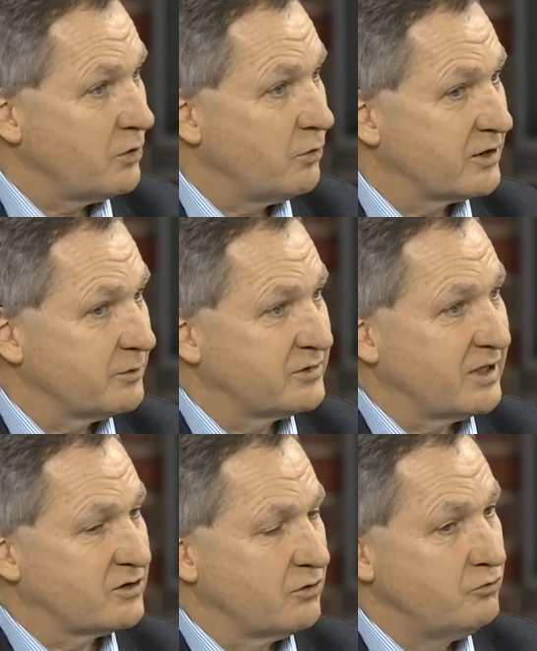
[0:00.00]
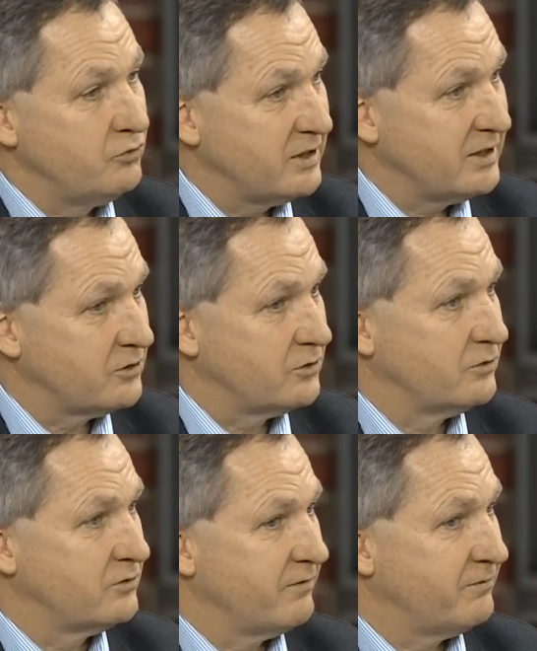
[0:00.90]
We want to protect the really
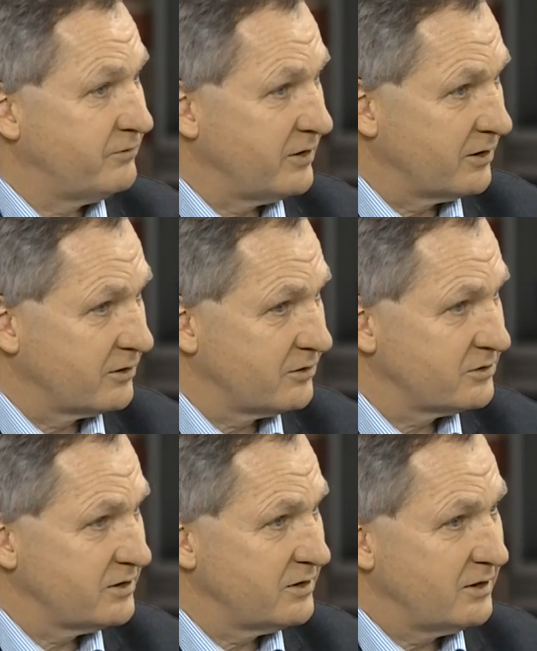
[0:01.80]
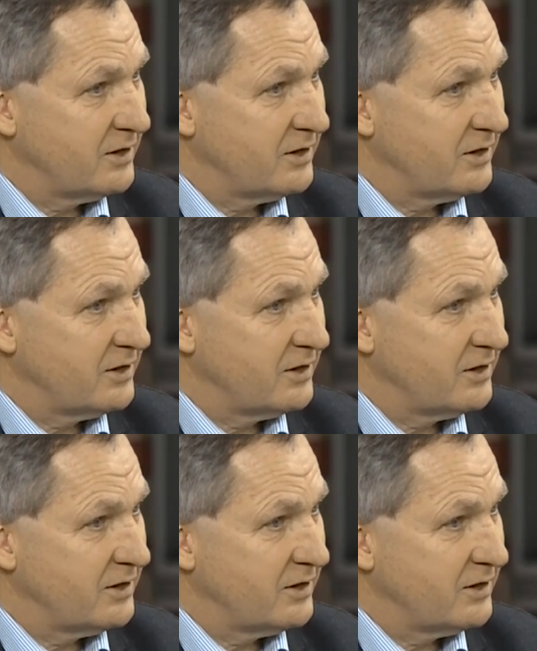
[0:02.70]
good fee earners.